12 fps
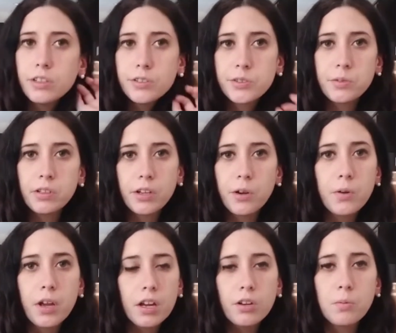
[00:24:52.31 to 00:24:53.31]
So we're like,
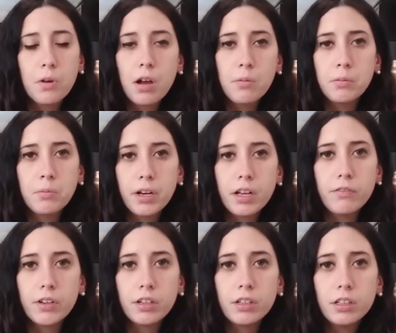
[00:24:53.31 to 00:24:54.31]
okay, no problem,
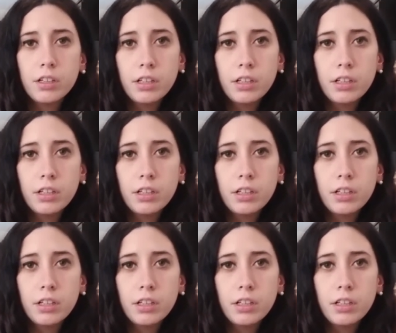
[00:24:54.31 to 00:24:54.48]
whatever.